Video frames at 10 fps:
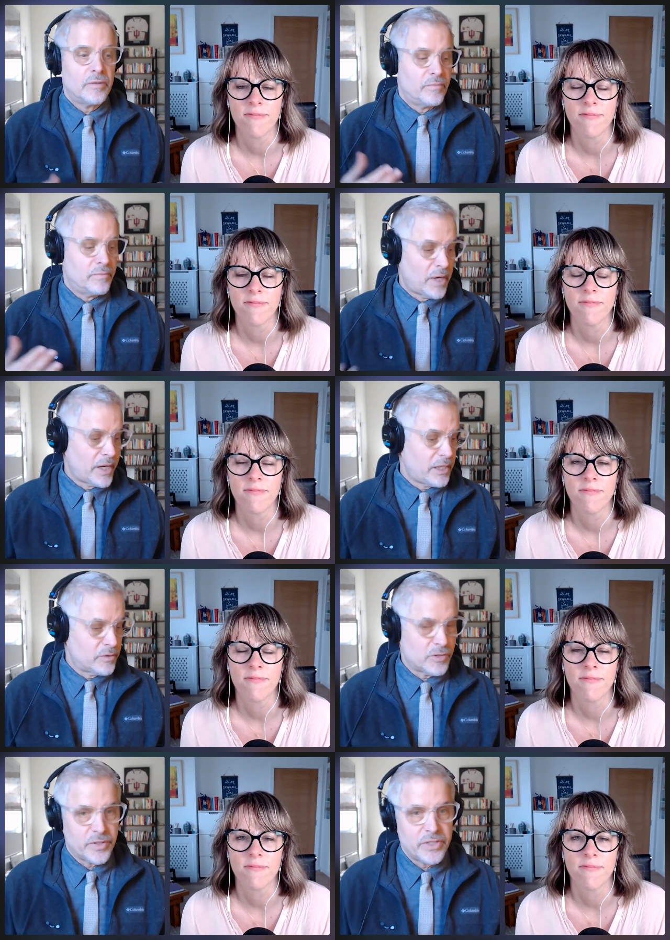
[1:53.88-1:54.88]
Speaker 1: um,
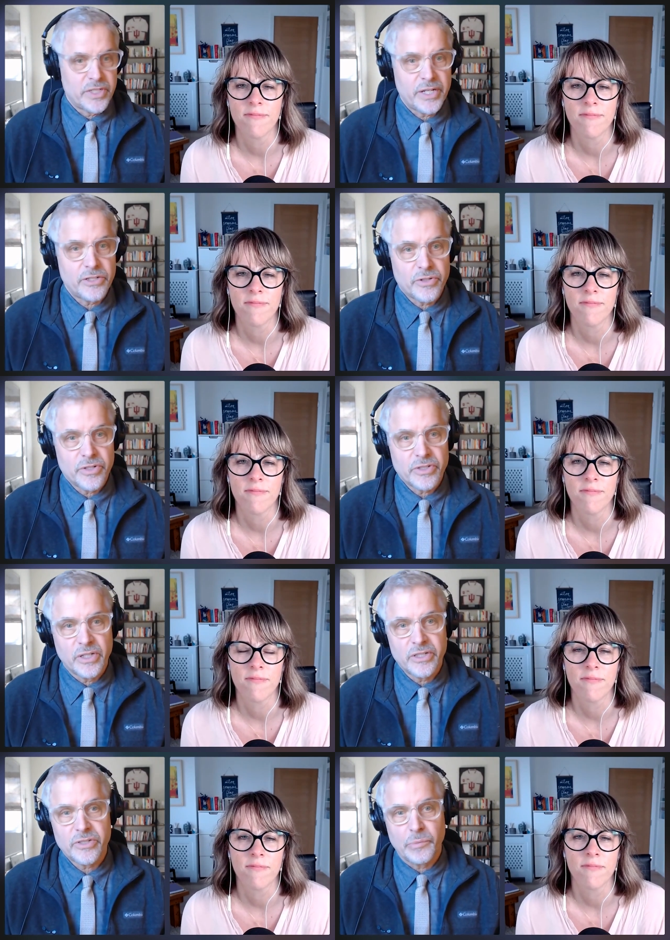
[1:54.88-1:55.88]
mining was very
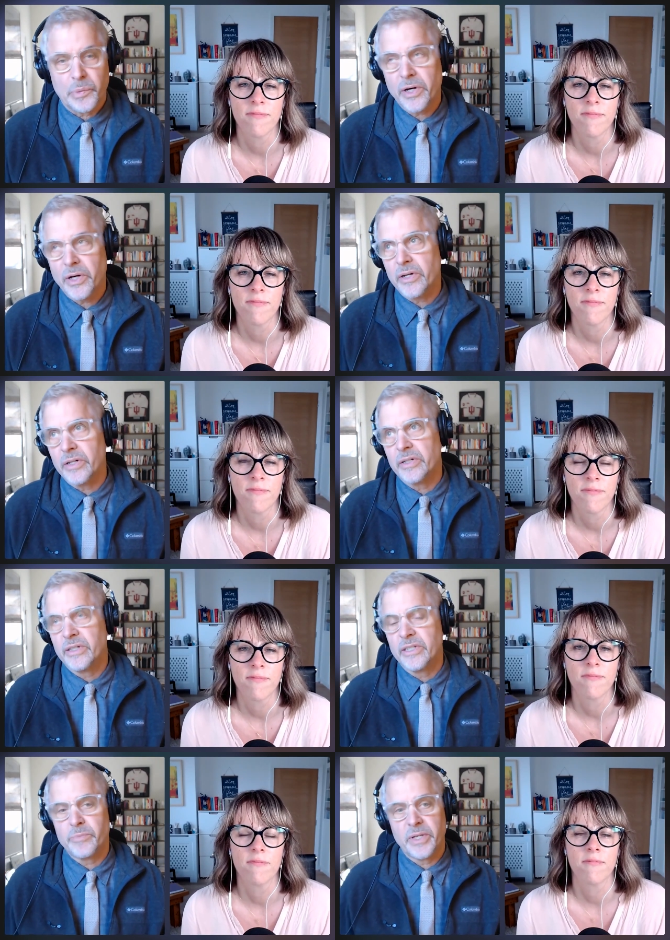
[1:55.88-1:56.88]
dangerous, at least in part
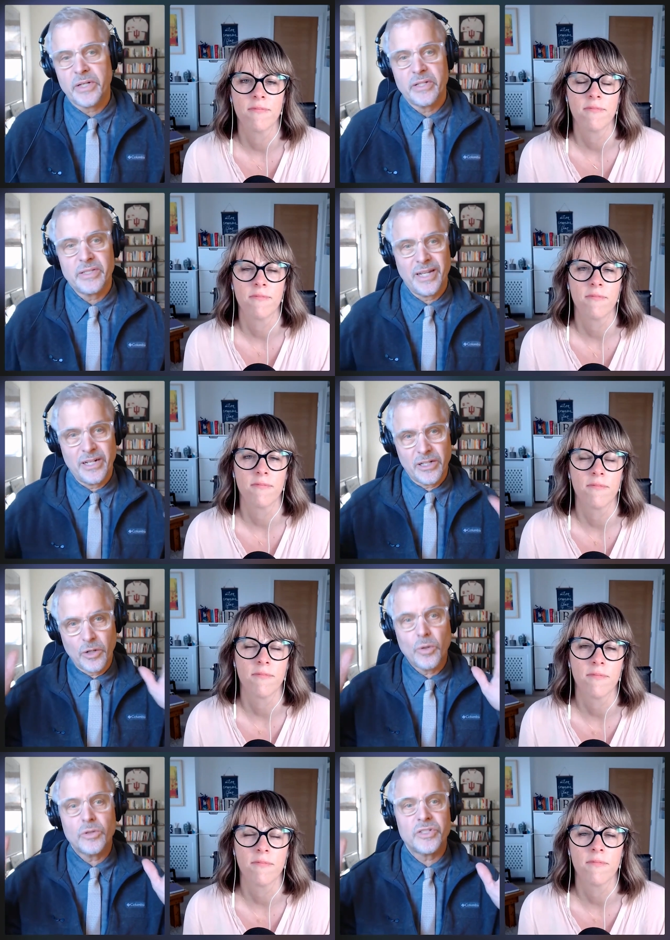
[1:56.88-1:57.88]
is because in a
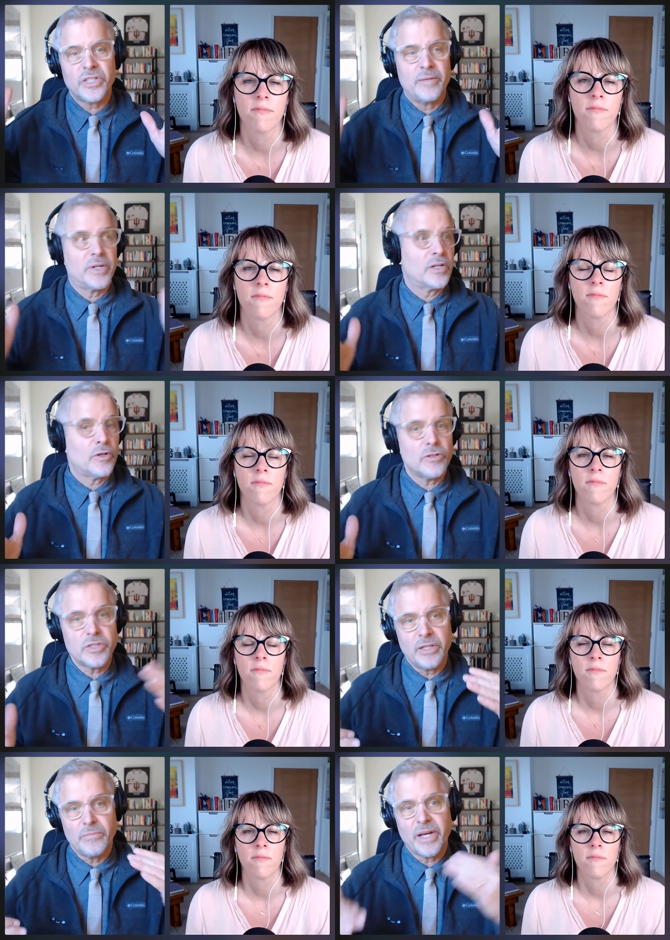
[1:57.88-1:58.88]
coal seam, and a
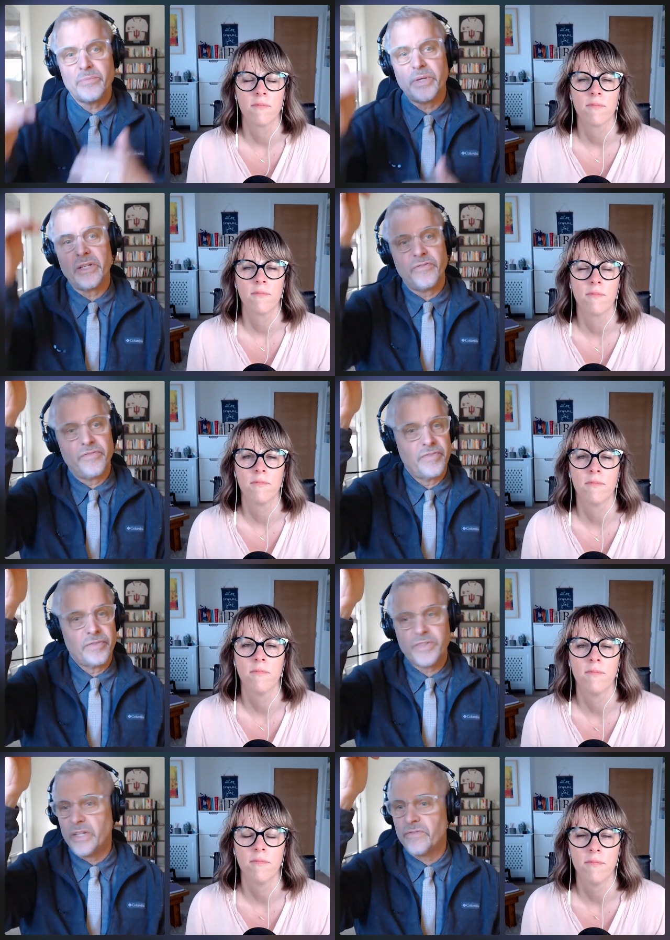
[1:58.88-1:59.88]
coal seam might be
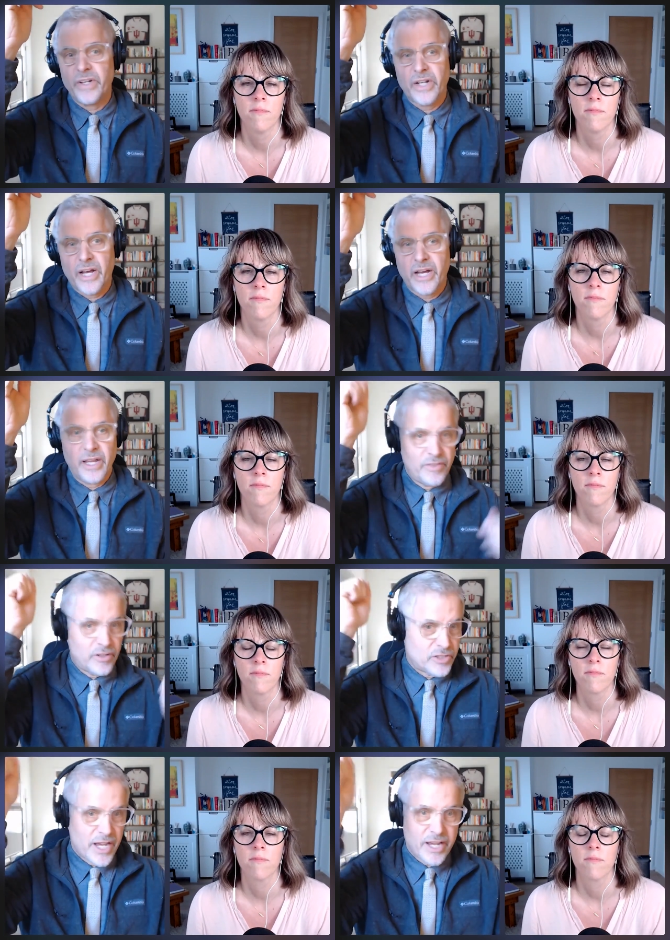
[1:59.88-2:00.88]
15 feet high,
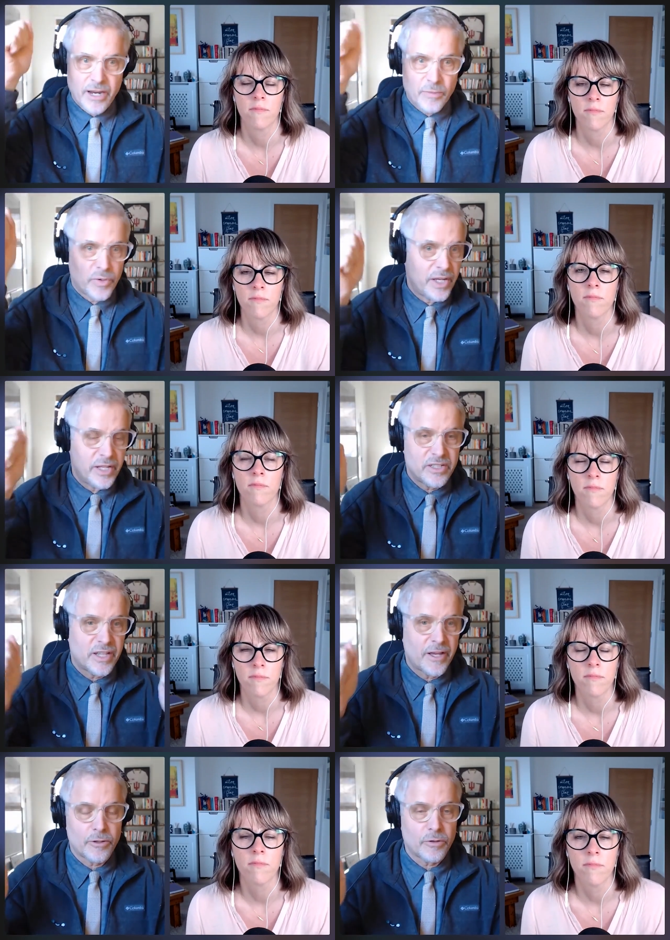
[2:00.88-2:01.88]
and they're jackhammering
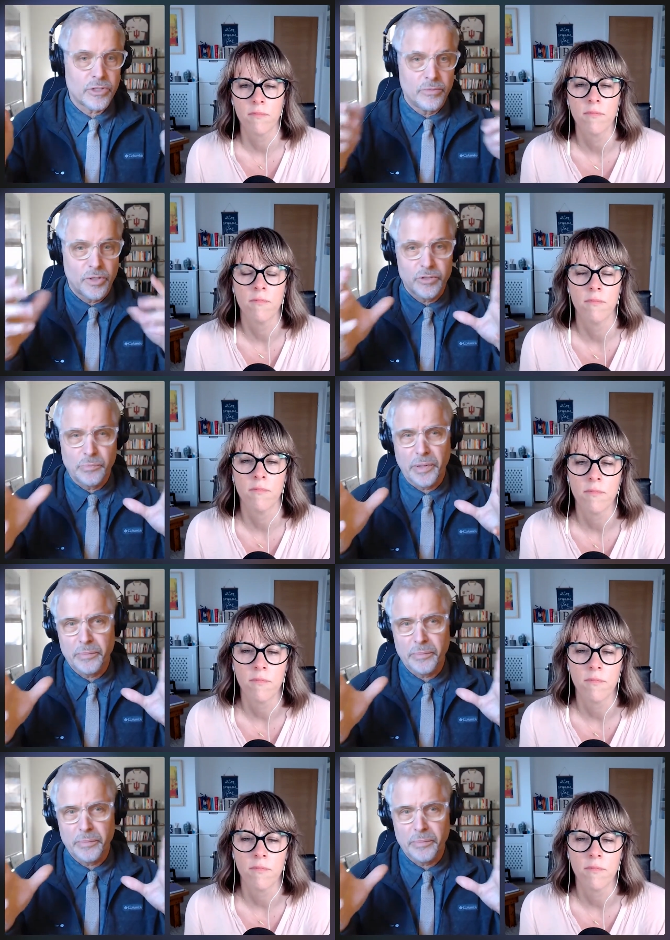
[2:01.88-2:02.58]
into that coal seam, there's